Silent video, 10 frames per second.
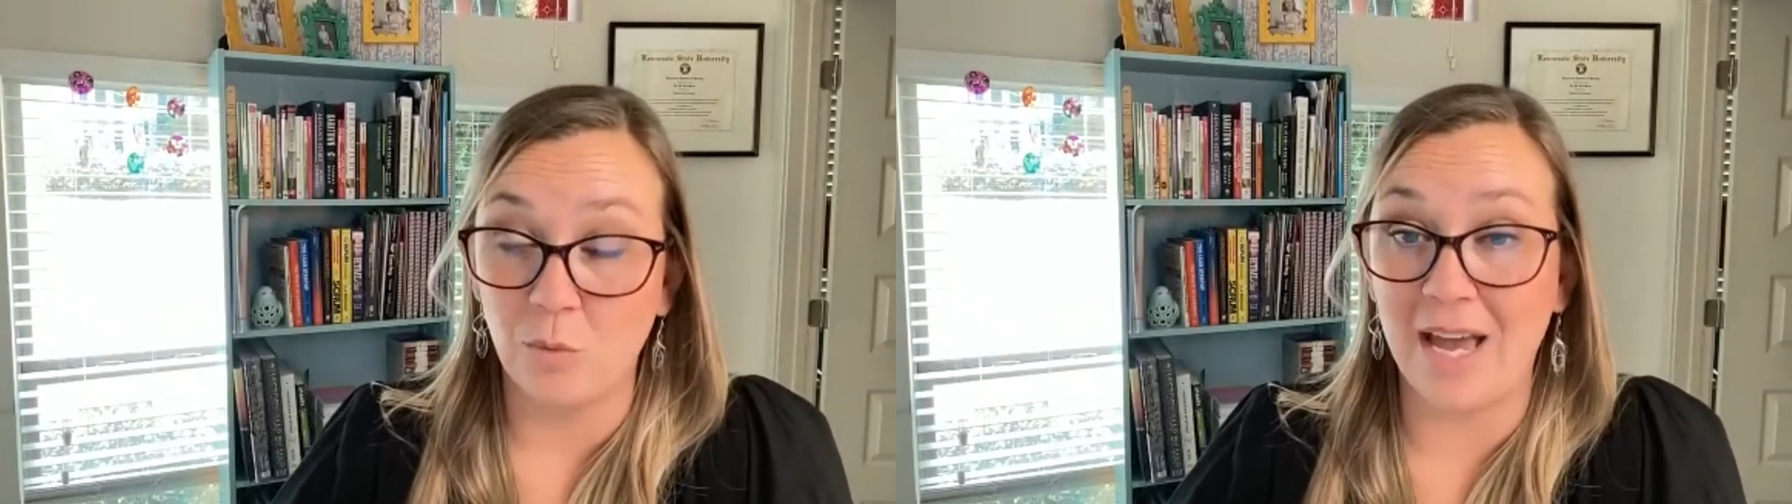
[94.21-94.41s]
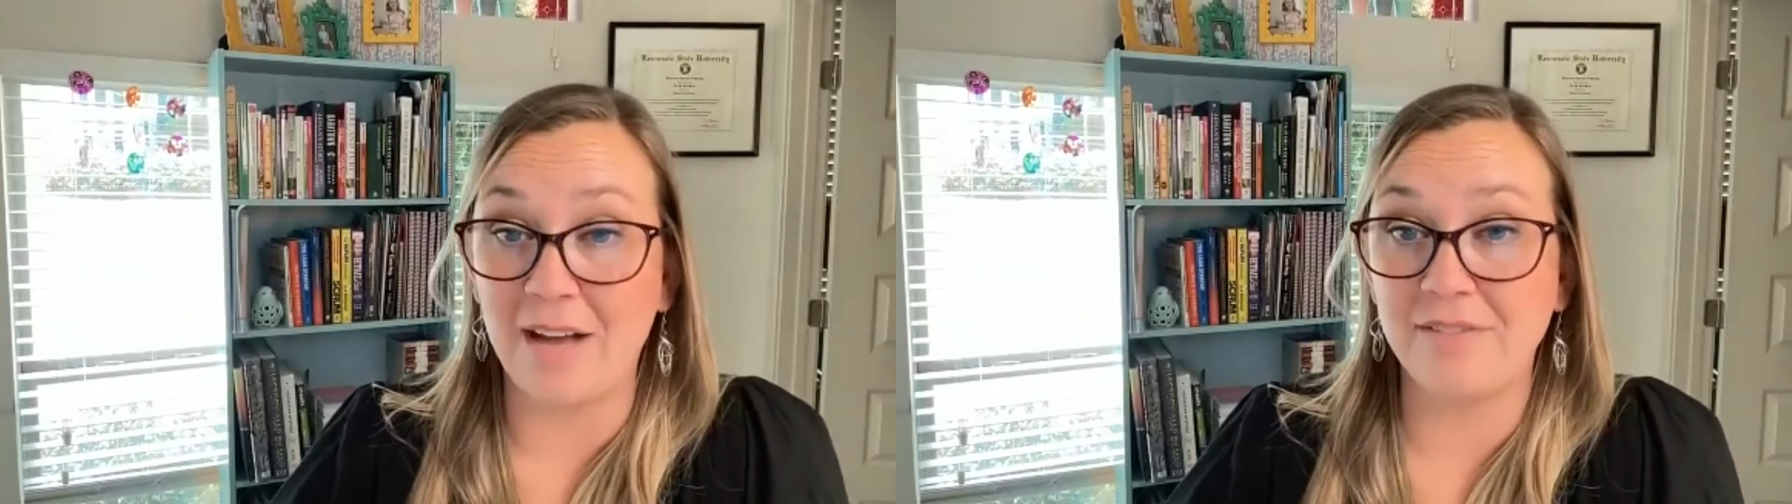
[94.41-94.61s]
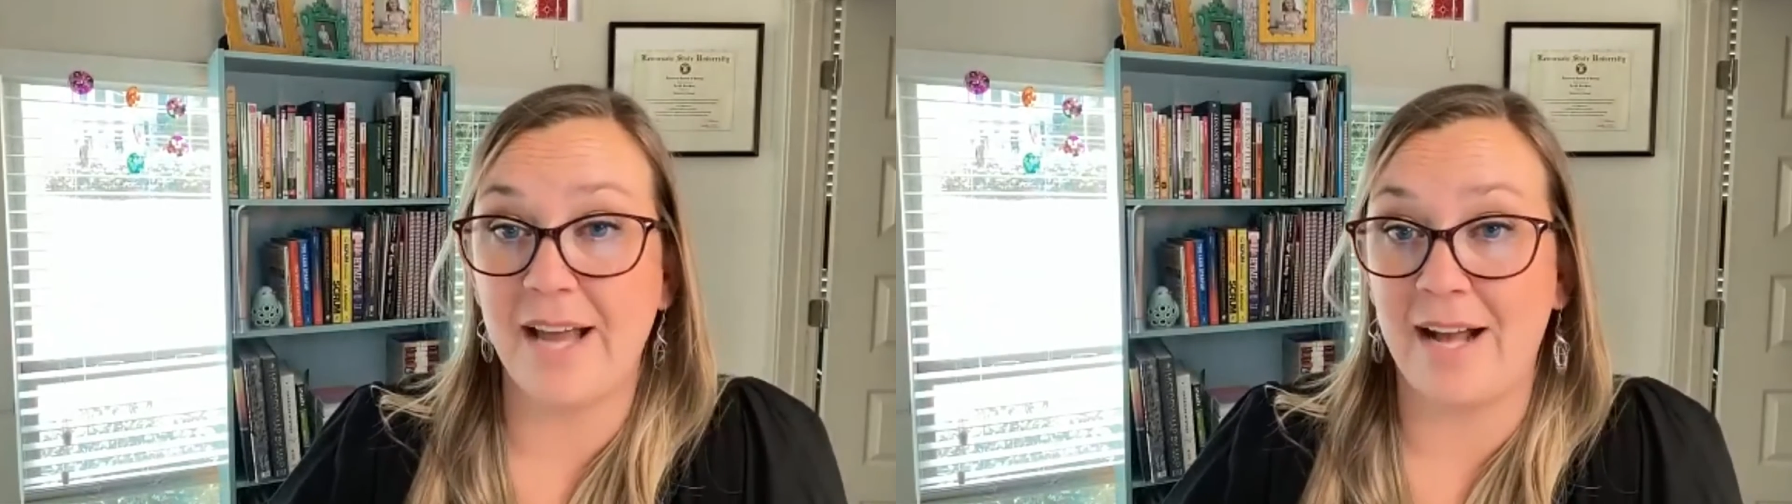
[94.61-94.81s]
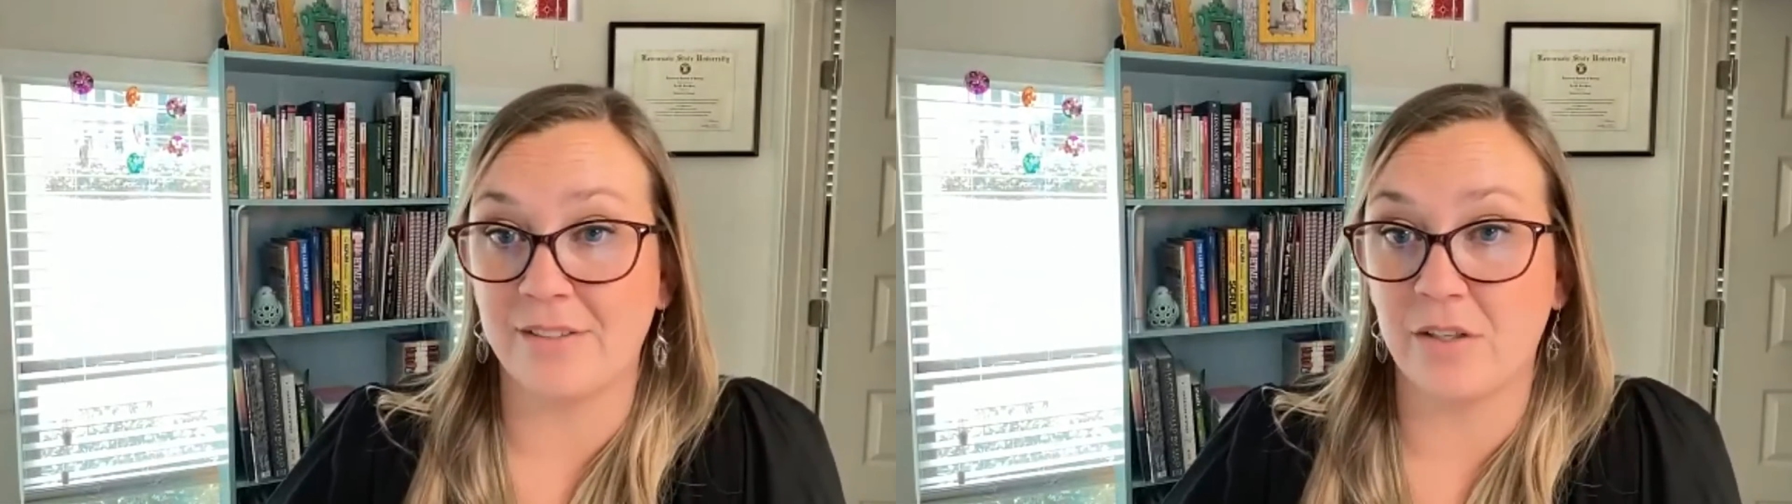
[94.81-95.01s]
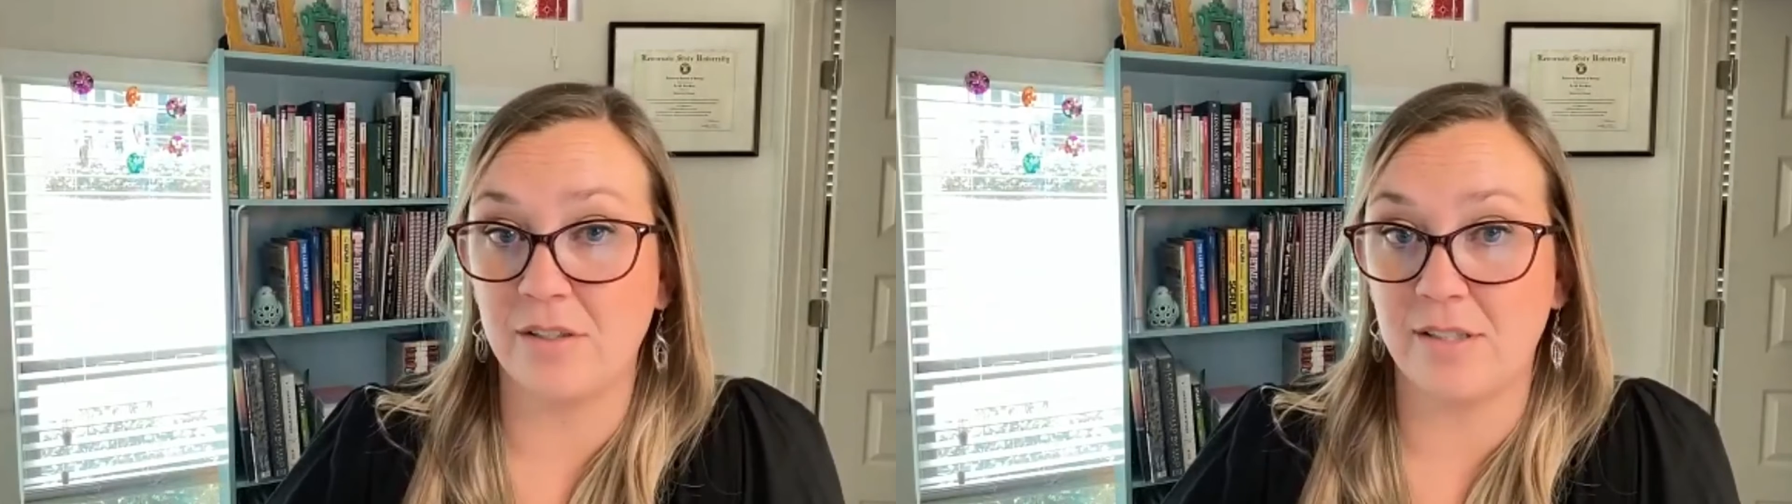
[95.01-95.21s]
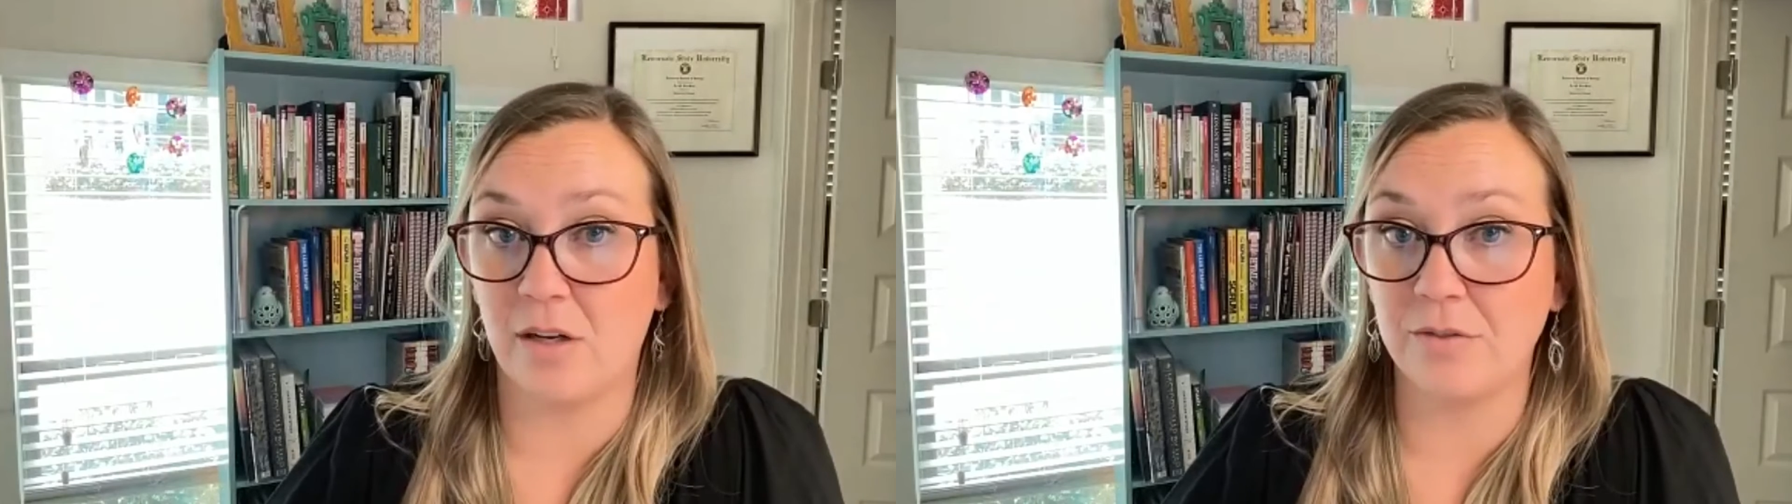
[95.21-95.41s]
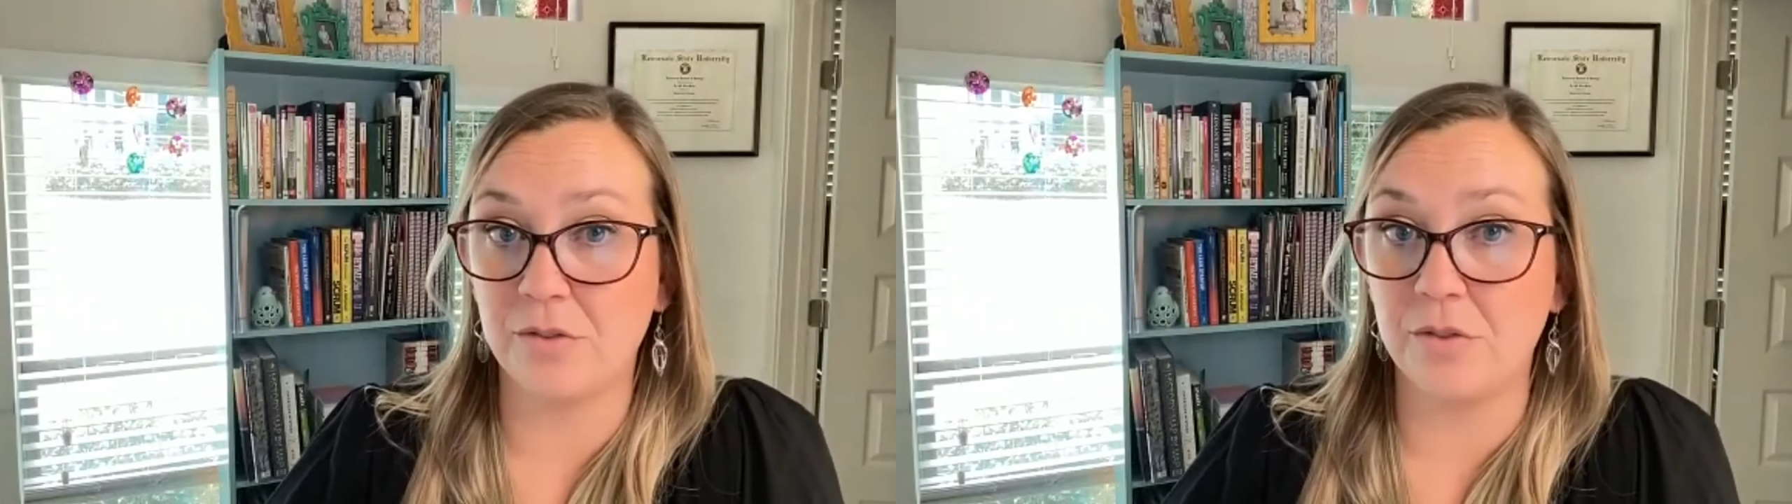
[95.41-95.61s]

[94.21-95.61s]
we have to ask ourselves,